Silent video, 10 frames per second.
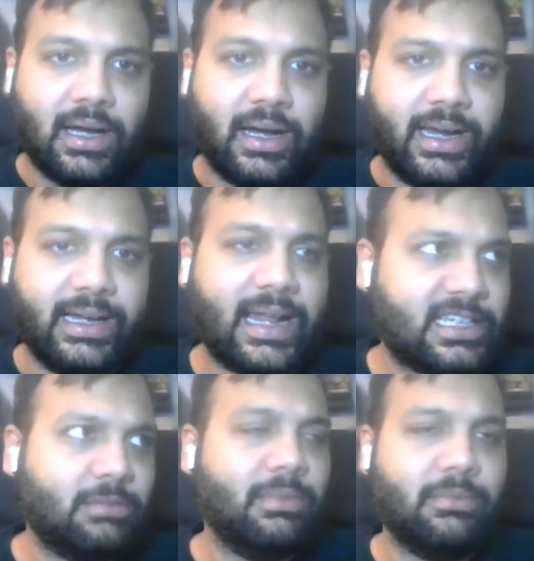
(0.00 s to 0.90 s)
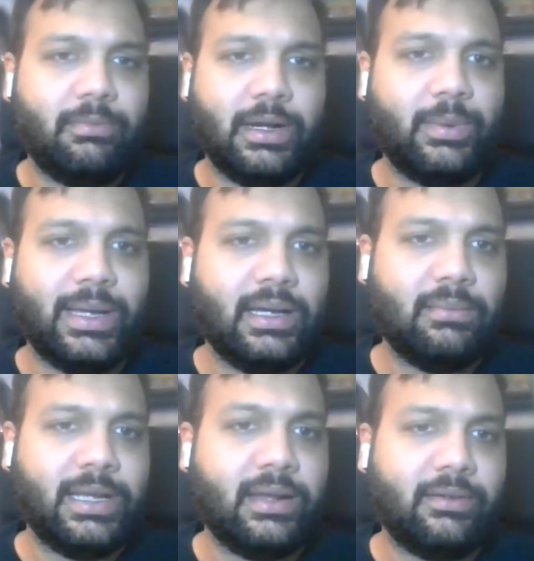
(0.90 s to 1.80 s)
interaction between
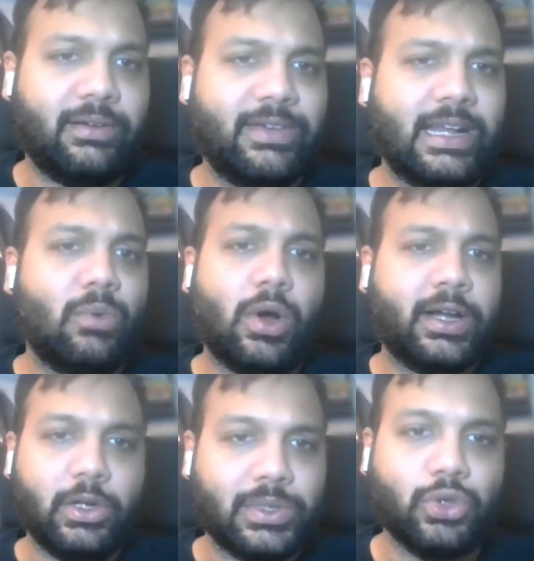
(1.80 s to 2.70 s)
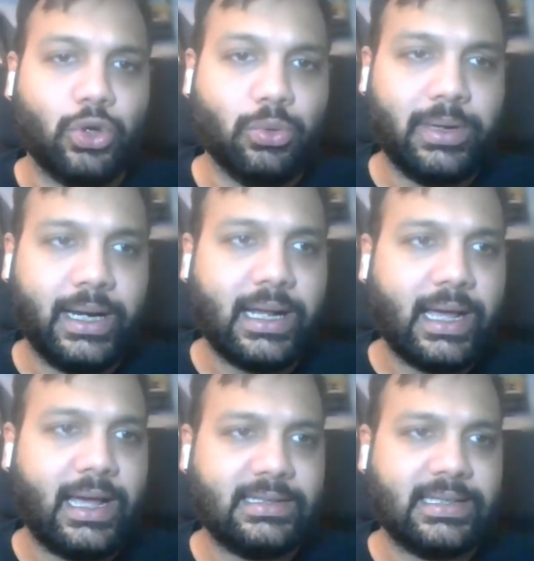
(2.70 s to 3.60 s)
me when I walk into a showroom, right?
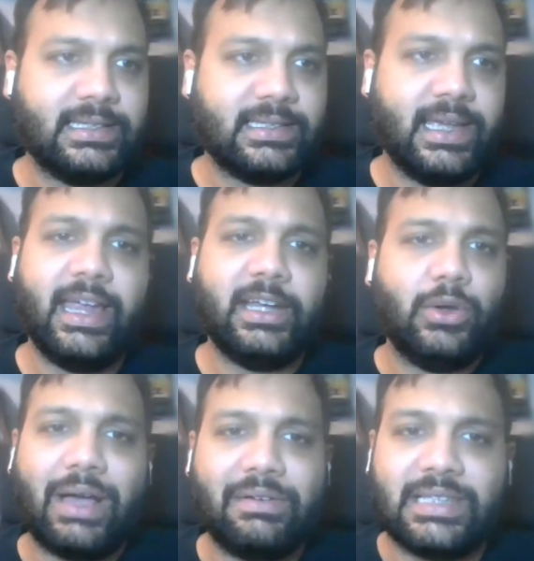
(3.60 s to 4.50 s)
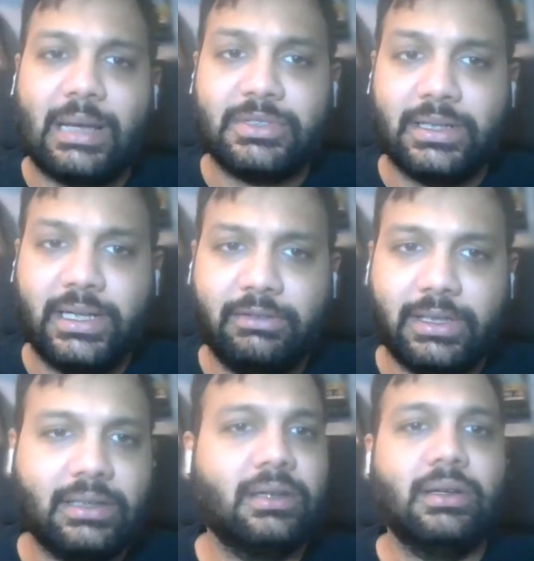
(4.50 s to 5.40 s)
I say, hey, do you have a Samsung TV?
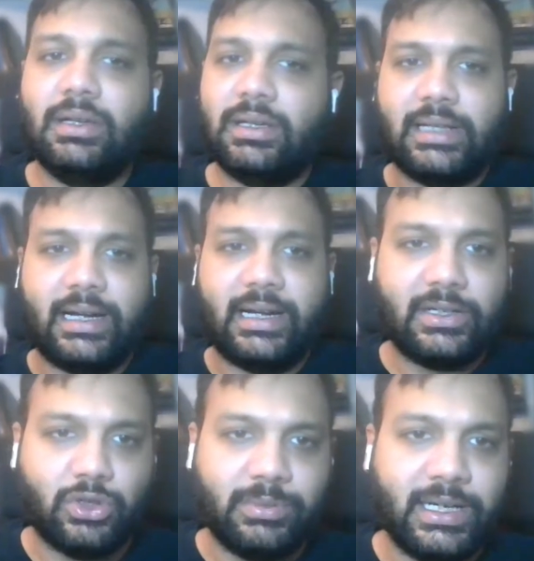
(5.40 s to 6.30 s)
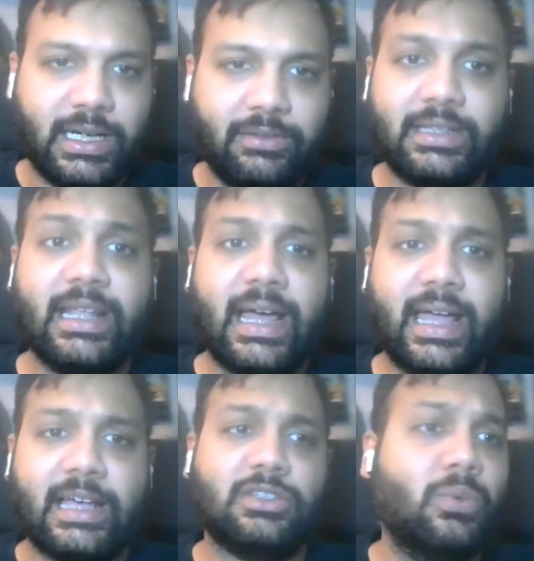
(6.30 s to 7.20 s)
That guy shows me a TV. Then I
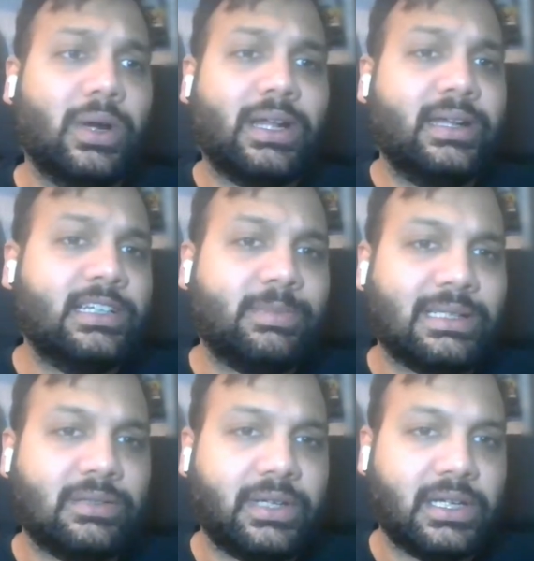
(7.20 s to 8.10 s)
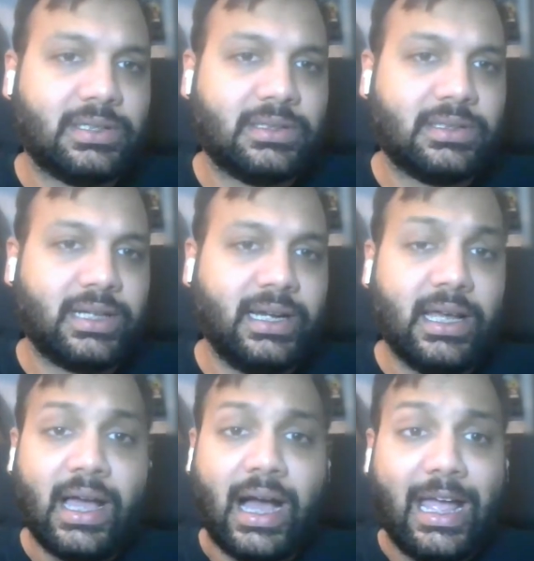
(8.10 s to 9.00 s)
ask him, what are its specifications, right?
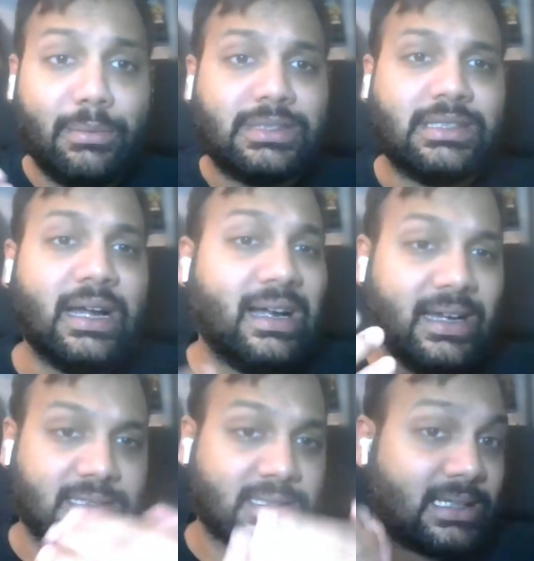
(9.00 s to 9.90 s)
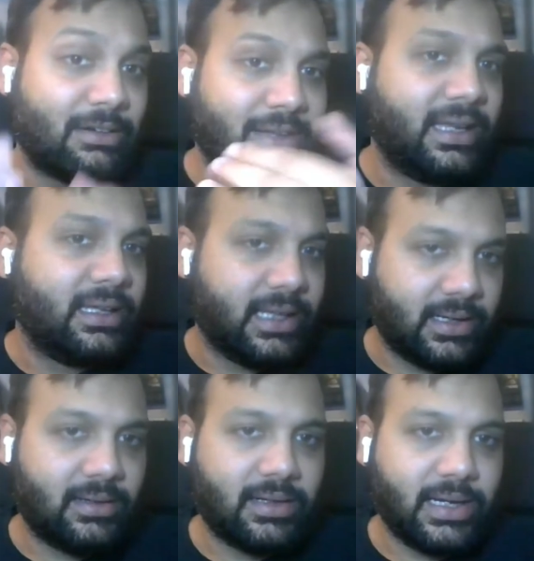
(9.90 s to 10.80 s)
I am still discovering them,
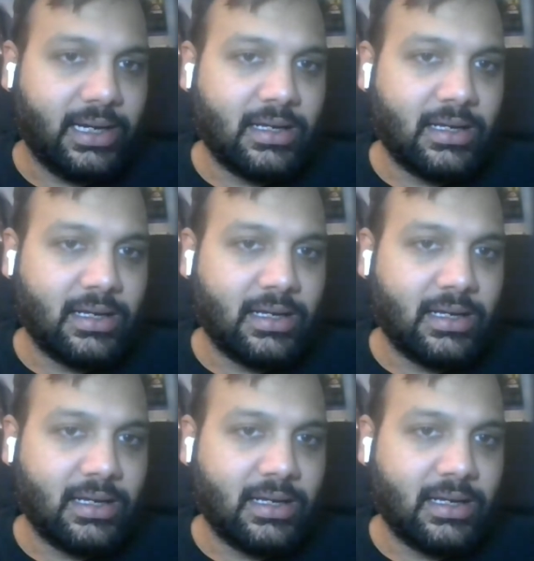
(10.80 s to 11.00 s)
right?